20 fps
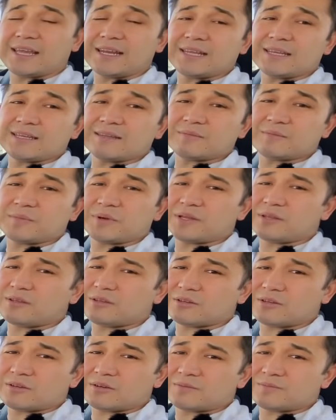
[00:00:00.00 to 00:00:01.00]
it, but you
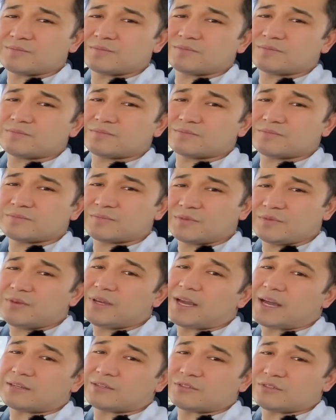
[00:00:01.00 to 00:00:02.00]
know, you
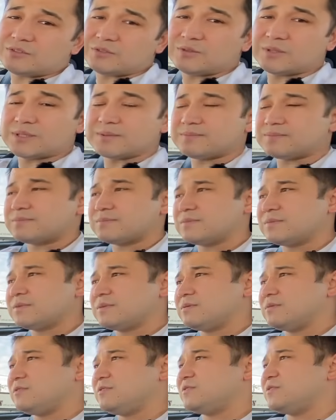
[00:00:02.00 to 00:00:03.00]
got to do it
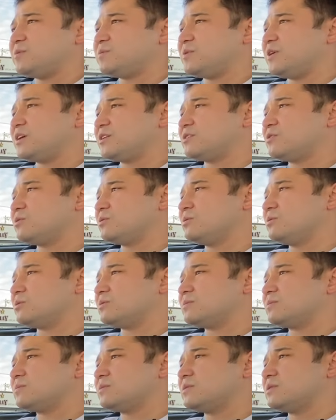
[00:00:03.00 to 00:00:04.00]
if you break the rule.
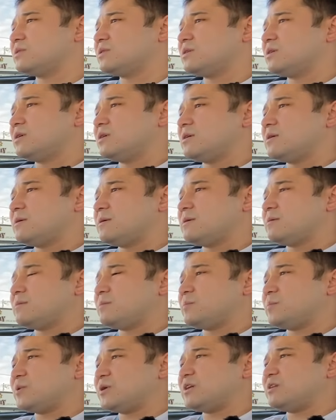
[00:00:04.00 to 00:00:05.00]

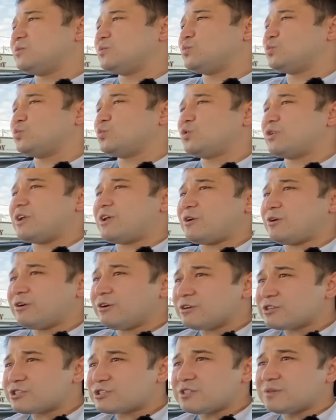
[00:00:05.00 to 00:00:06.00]
But what
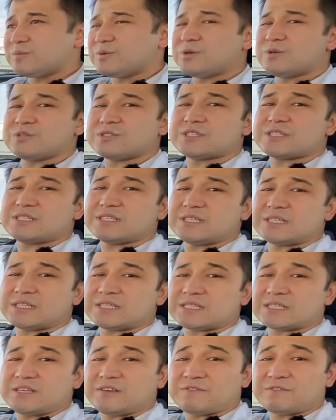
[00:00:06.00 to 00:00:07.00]
hurts the most is
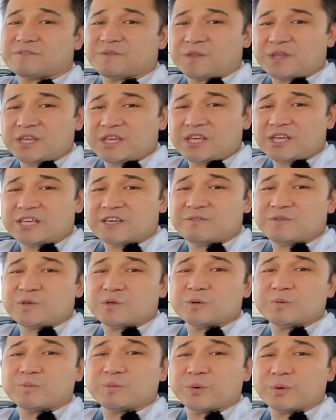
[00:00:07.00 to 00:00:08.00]
if they give you
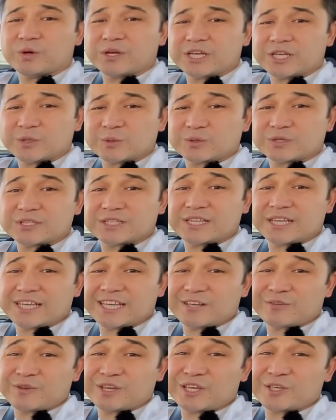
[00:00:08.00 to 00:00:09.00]
a point or take
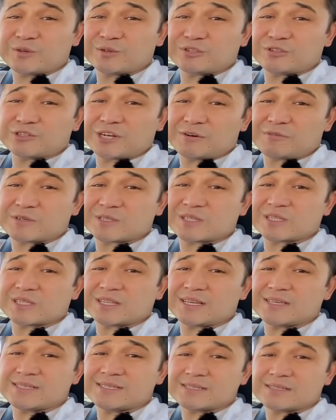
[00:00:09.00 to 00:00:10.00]
away your driver's
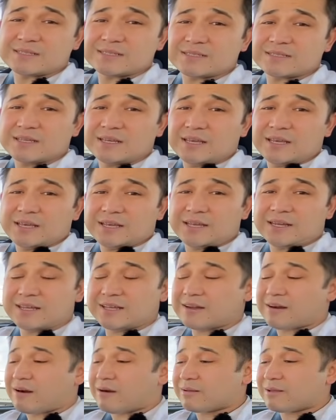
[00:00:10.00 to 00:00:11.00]
license. And a
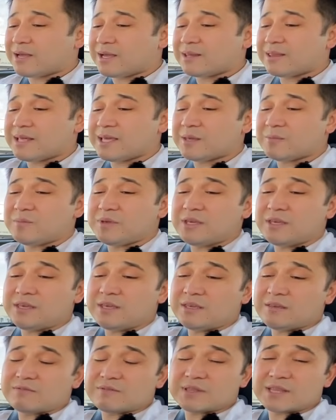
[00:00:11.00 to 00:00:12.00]
car guy like
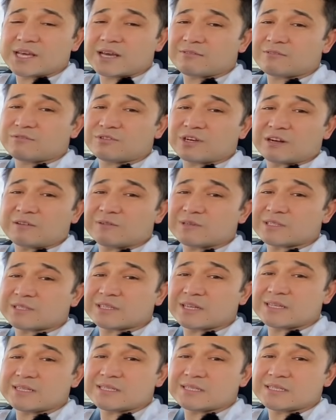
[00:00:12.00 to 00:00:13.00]
me, without driver's
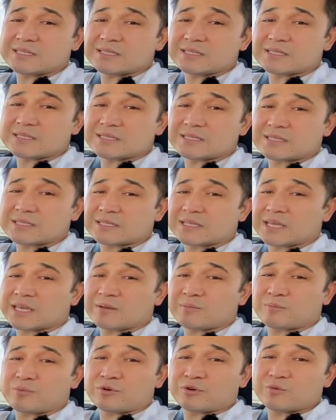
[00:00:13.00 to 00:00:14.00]
license, it's like a
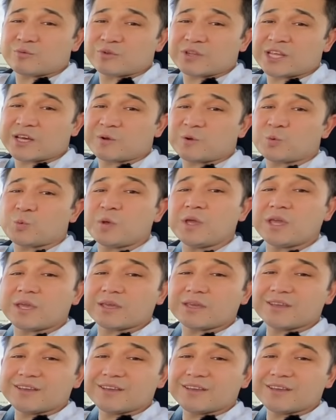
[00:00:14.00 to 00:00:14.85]
bird without a wing.